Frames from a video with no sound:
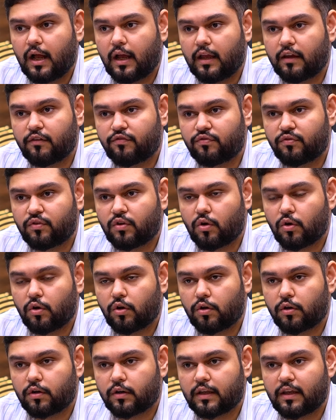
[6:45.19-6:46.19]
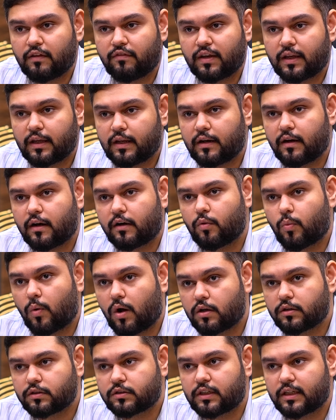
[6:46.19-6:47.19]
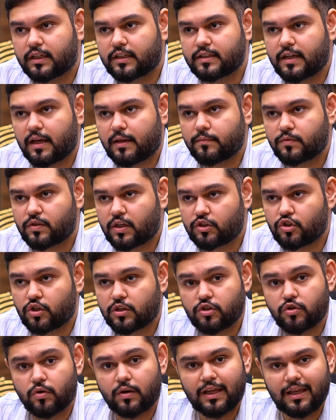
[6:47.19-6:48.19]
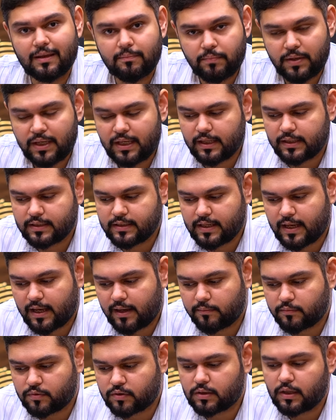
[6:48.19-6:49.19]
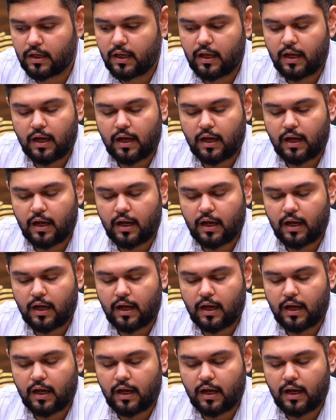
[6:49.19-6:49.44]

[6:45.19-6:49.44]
if you're giving an advanced exam such as your AP exams.